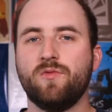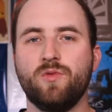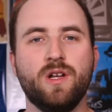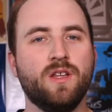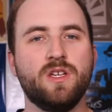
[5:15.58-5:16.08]

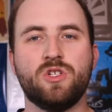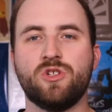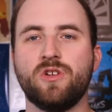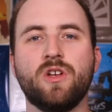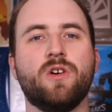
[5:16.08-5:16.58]
really
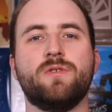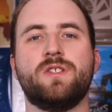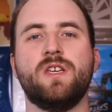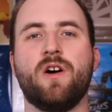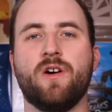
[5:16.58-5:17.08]
shouldn't go
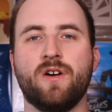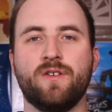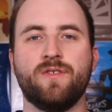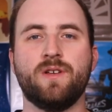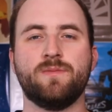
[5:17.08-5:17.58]
and see
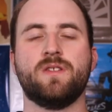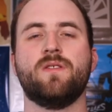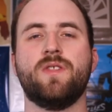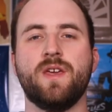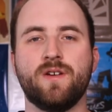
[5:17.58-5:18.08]
horror films
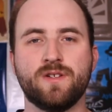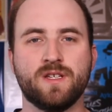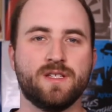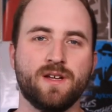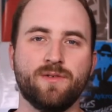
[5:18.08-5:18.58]
in theaters
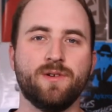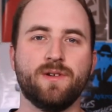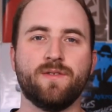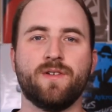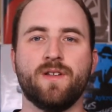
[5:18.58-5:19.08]
because they
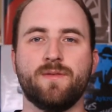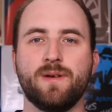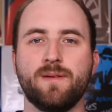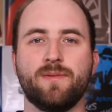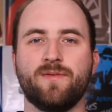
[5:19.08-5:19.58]
ruin it for other
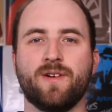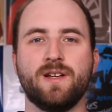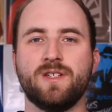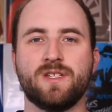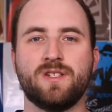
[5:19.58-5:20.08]
people
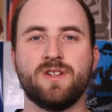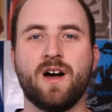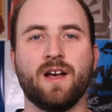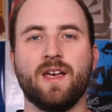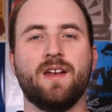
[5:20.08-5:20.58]
by just
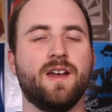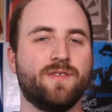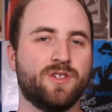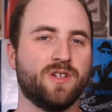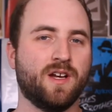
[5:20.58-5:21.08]
talking and
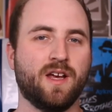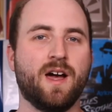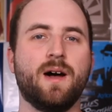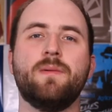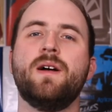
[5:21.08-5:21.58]
never shutting
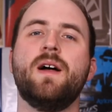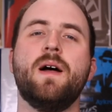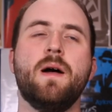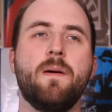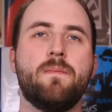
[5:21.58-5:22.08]
up.
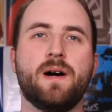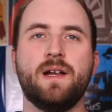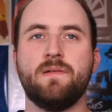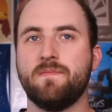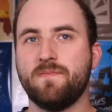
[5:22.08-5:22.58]

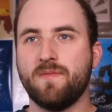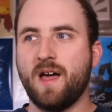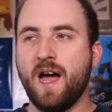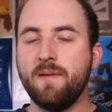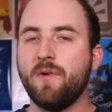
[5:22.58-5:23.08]
But
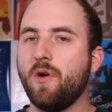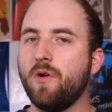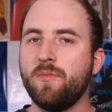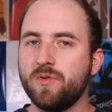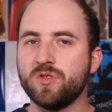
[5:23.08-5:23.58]
I'm
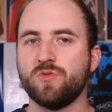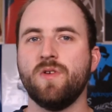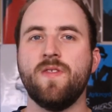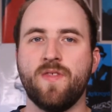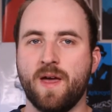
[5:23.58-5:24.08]
almost
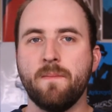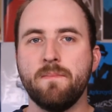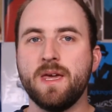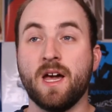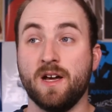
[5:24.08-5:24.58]
with them
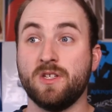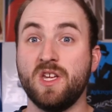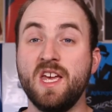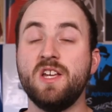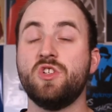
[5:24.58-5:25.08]

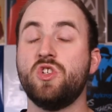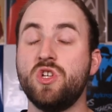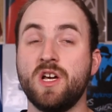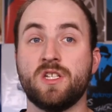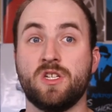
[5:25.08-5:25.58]
because it
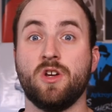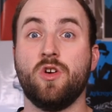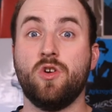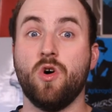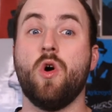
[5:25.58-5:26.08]
just
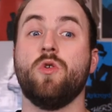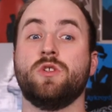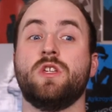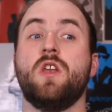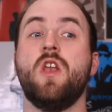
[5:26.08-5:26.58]

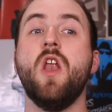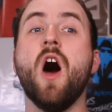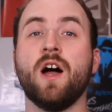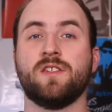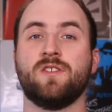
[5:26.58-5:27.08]
goes
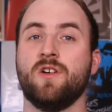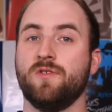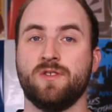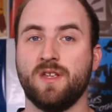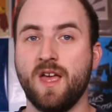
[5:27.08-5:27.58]

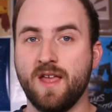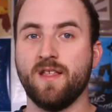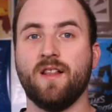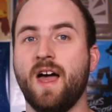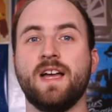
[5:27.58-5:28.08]
nutsos
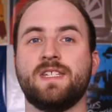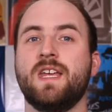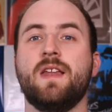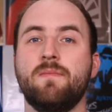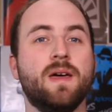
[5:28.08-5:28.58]
in the last
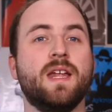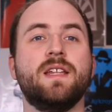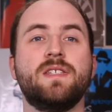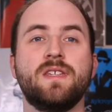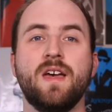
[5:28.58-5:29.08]
ten
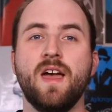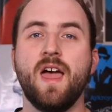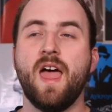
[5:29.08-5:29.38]
minutes.